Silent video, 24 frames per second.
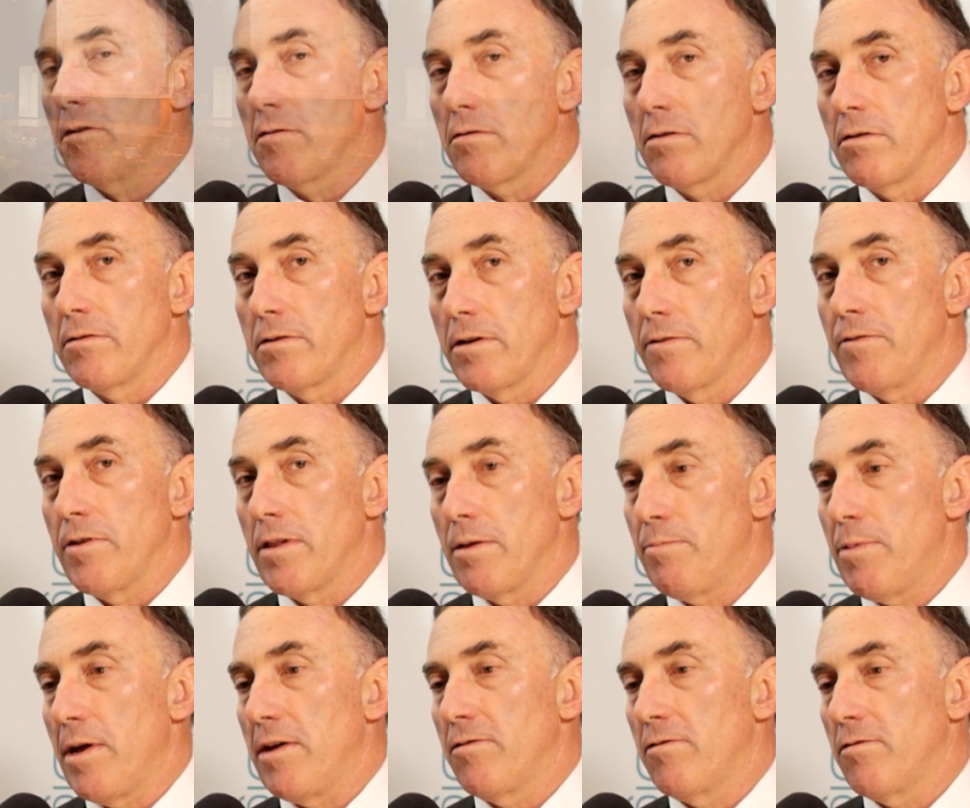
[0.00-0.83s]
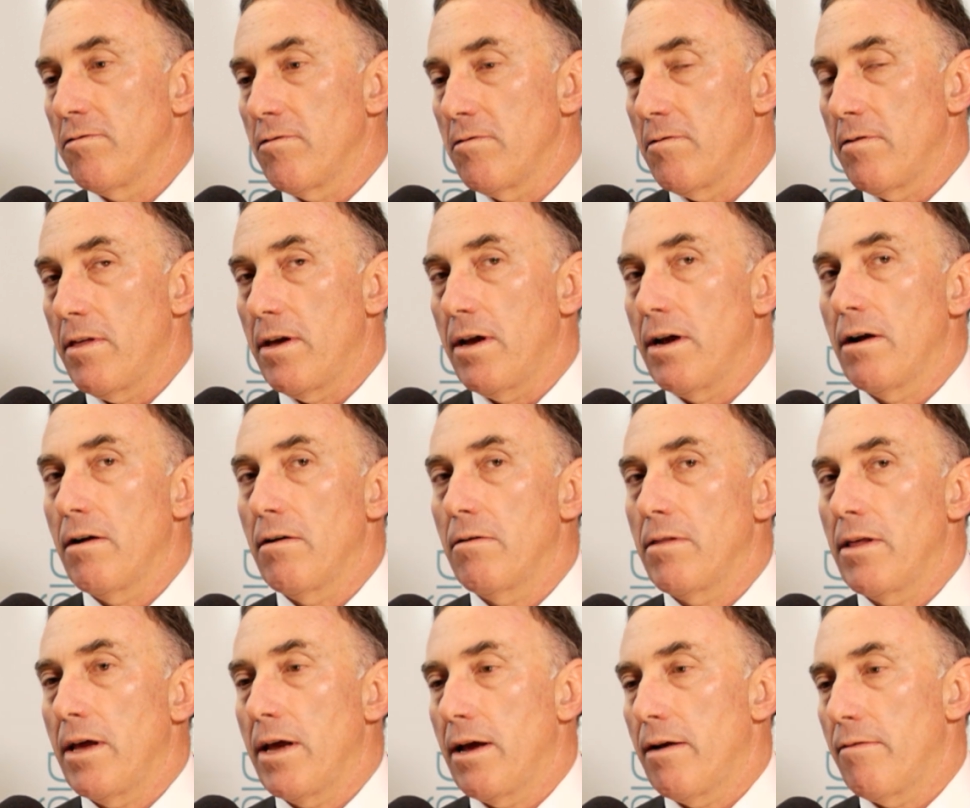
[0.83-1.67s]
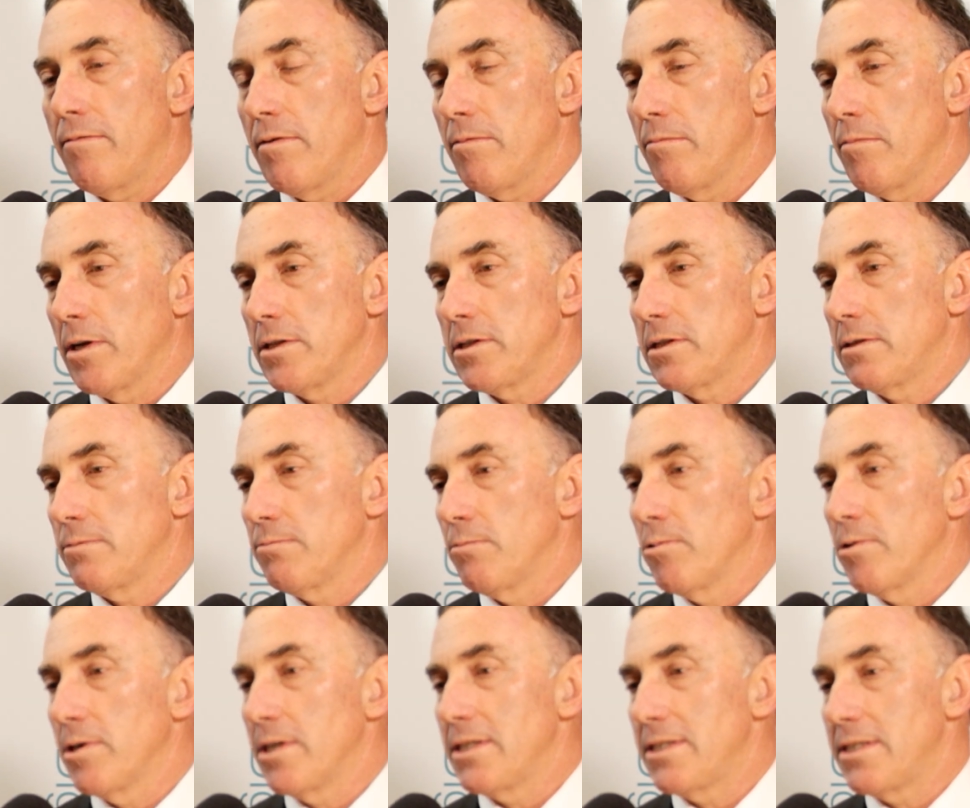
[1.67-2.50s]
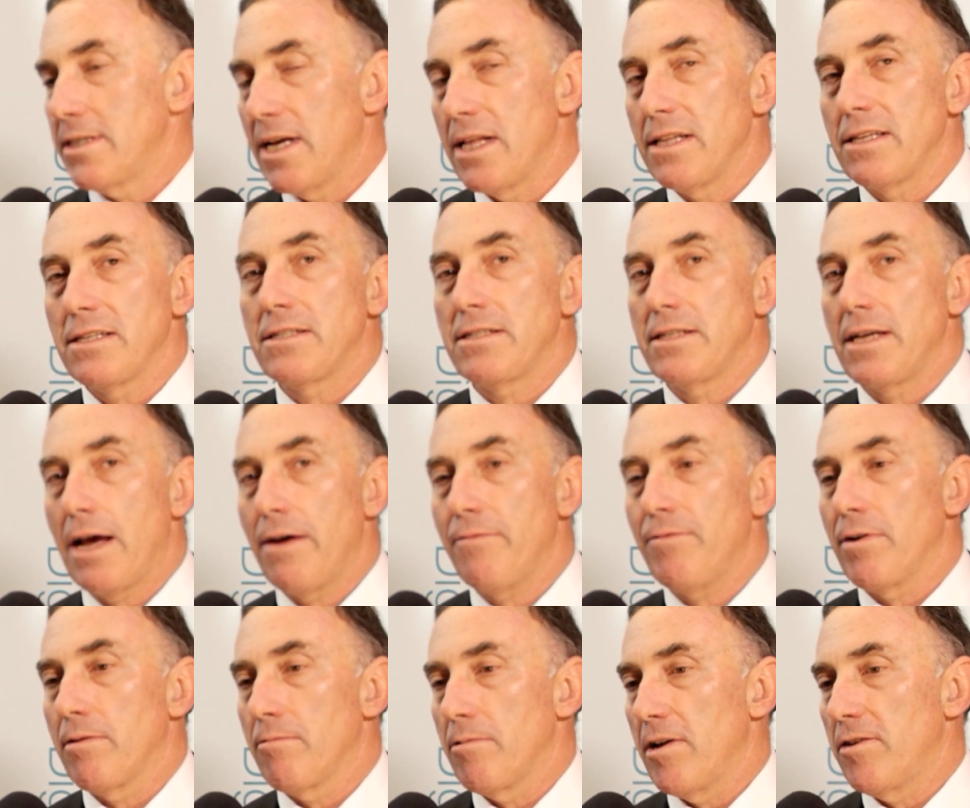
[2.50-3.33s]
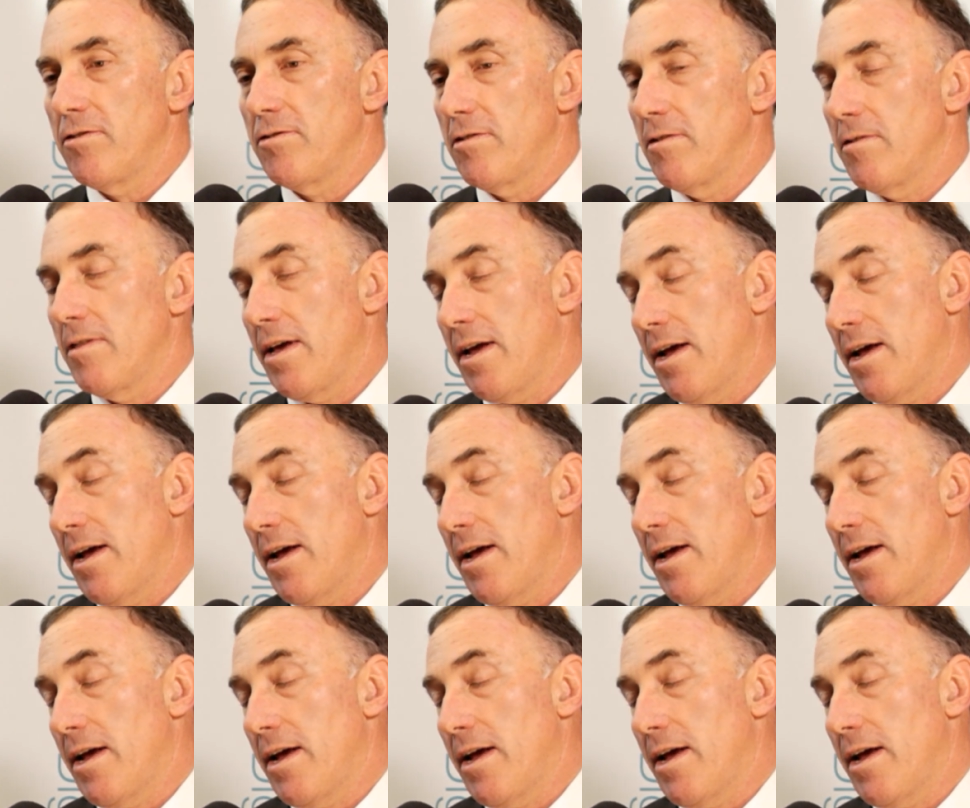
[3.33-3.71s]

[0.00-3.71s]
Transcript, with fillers: unit is a little different. The patients are there. They have a much more intense staffing ratio.